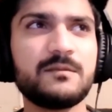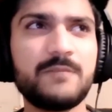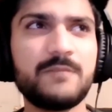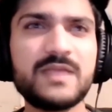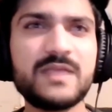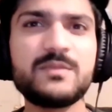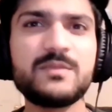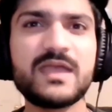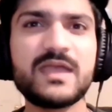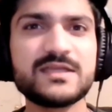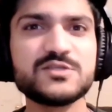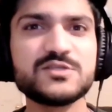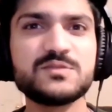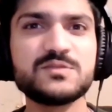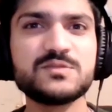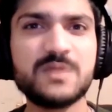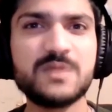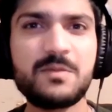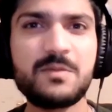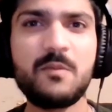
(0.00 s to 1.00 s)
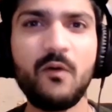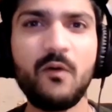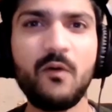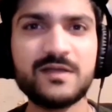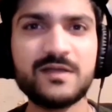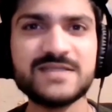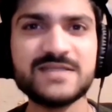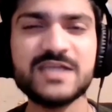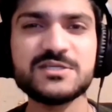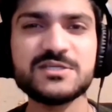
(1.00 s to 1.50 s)
maybe I should be a bit more
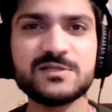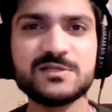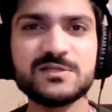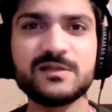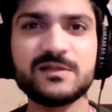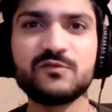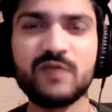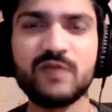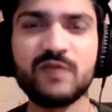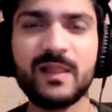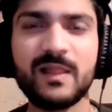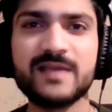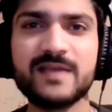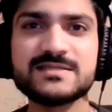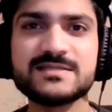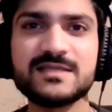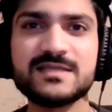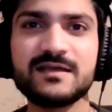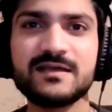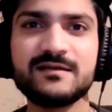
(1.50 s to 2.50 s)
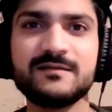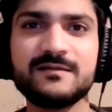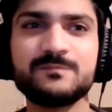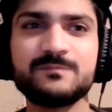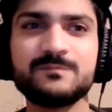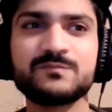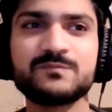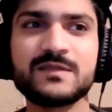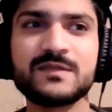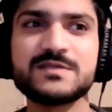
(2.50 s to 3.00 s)
intentional and realize that
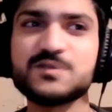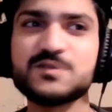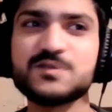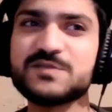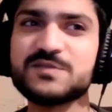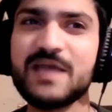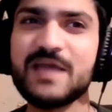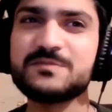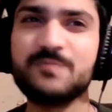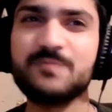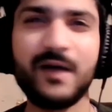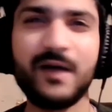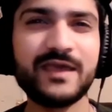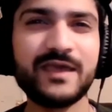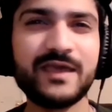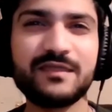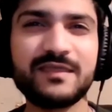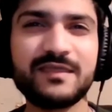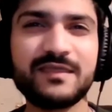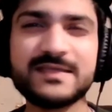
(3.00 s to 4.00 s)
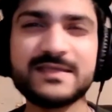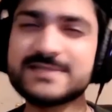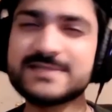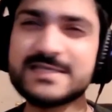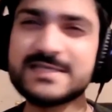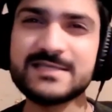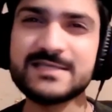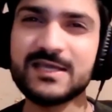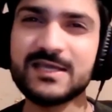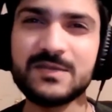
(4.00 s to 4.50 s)
sometimes buying things
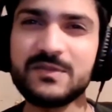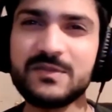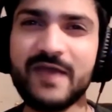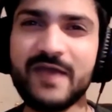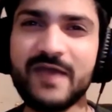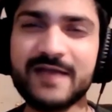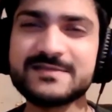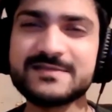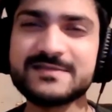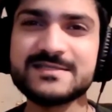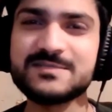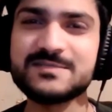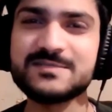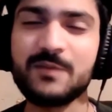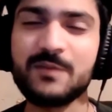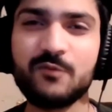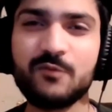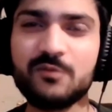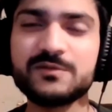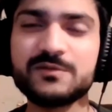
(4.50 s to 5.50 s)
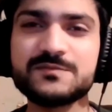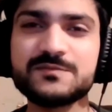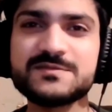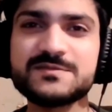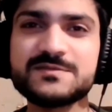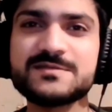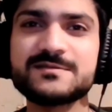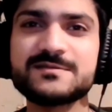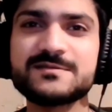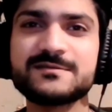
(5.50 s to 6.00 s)
isn't going to be the answer to my
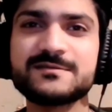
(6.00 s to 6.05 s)
problems.